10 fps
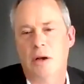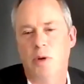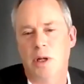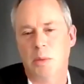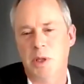
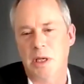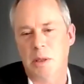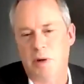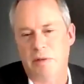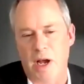will be
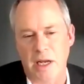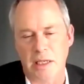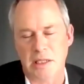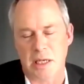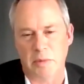
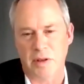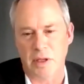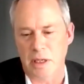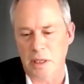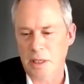providing some of
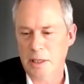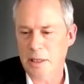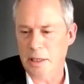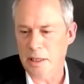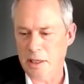the
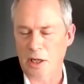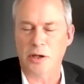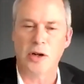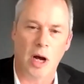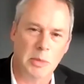
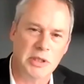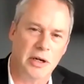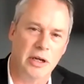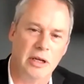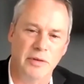color
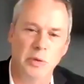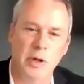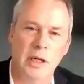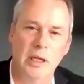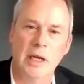commentary, if you
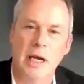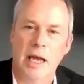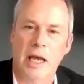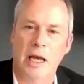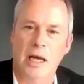will,
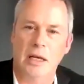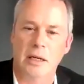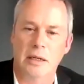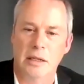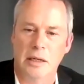
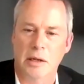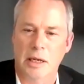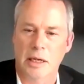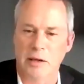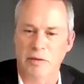and
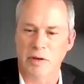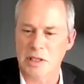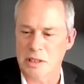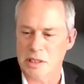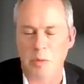giving
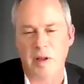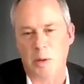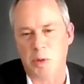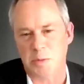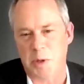some of their
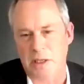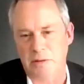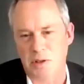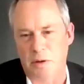perspectives.